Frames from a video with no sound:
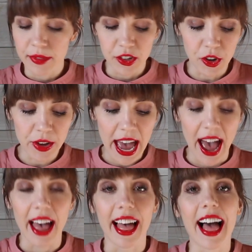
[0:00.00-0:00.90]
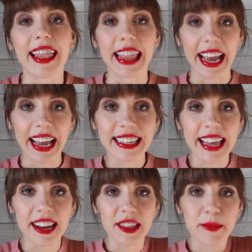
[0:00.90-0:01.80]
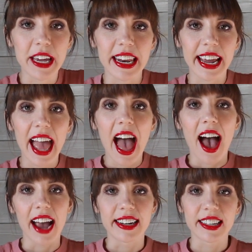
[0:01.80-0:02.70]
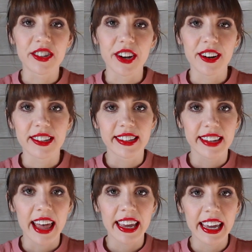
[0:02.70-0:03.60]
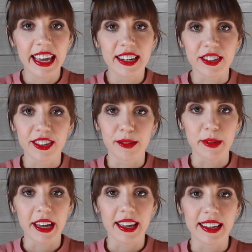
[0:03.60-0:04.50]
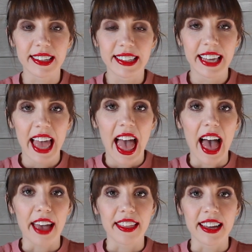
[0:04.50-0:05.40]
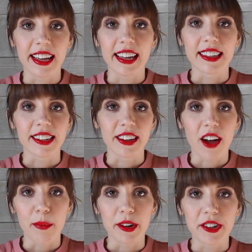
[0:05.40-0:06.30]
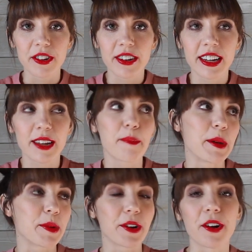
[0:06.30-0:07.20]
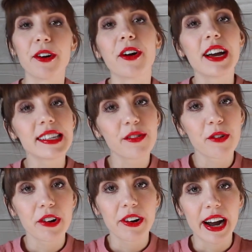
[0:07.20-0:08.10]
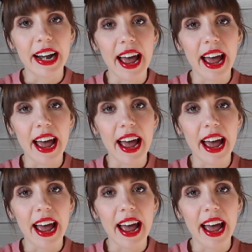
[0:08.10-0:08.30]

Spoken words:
So yeah, like I said in the beginning, I did start selling it just because I think it's a good opportunity. People are going crazy for it right